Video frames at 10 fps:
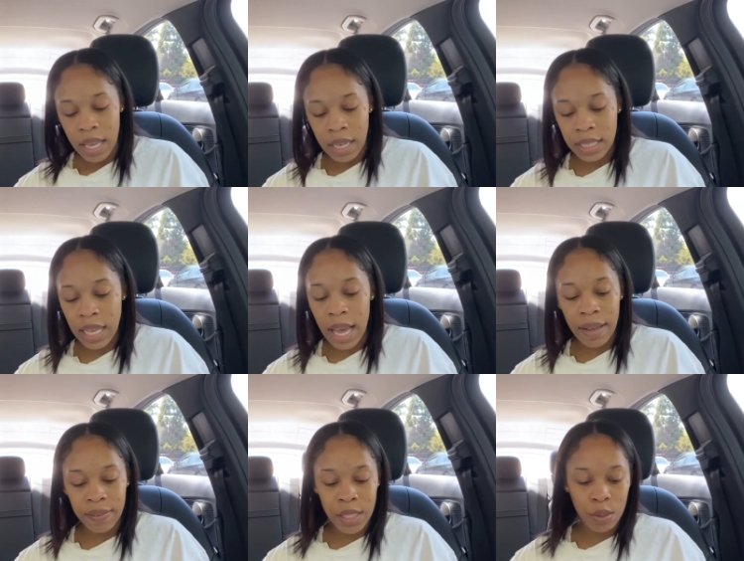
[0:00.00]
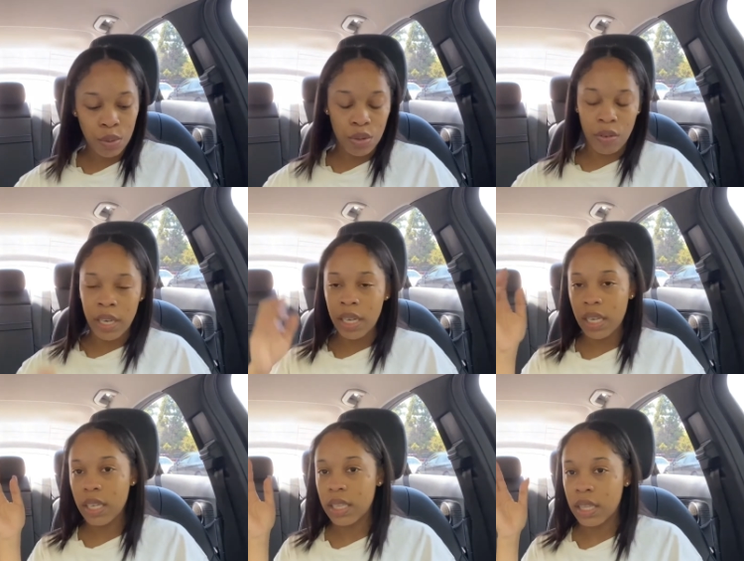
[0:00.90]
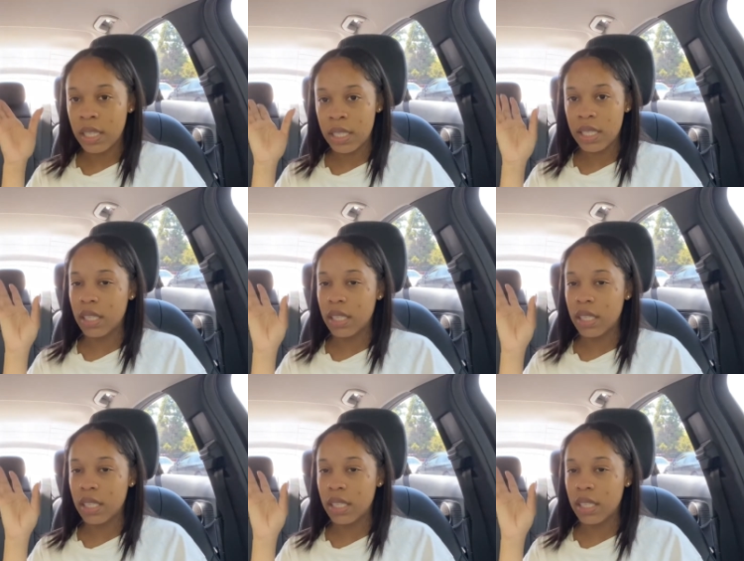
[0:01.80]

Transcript: because I have to drink this